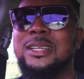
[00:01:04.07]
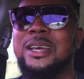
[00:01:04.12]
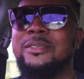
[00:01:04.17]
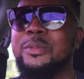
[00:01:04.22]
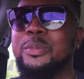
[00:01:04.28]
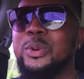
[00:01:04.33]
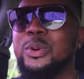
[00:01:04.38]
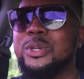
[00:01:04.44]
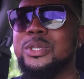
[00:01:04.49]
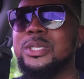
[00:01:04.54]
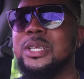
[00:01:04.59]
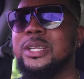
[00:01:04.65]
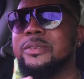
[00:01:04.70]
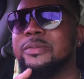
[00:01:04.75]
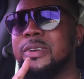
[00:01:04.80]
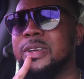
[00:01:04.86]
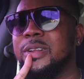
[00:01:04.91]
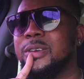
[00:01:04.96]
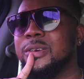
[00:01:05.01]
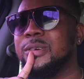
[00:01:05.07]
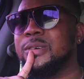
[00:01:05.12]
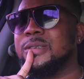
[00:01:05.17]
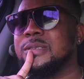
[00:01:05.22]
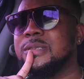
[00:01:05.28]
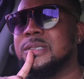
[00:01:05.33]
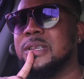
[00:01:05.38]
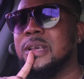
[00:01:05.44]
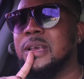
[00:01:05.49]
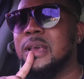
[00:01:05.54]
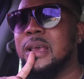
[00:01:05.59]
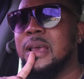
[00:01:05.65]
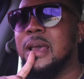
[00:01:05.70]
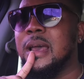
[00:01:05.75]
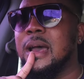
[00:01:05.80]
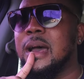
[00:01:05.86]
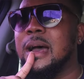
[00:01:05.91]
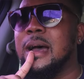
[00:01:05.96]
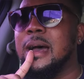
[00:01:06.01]
never posted the videos.
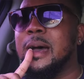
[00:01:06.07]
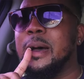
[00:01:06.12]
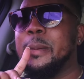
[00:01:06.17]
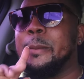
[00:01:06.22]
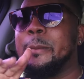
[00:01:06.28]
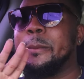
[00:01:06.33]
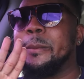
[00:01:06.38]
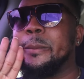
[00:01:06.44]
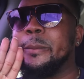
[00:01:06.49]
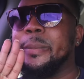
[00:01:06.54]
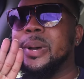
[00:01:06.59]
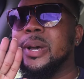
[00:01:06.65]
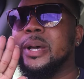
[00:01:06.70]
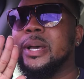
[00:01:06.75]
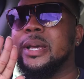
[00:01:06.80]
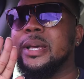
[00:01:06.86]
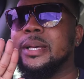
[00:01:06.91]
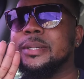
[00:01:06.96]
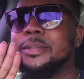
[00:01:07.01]
But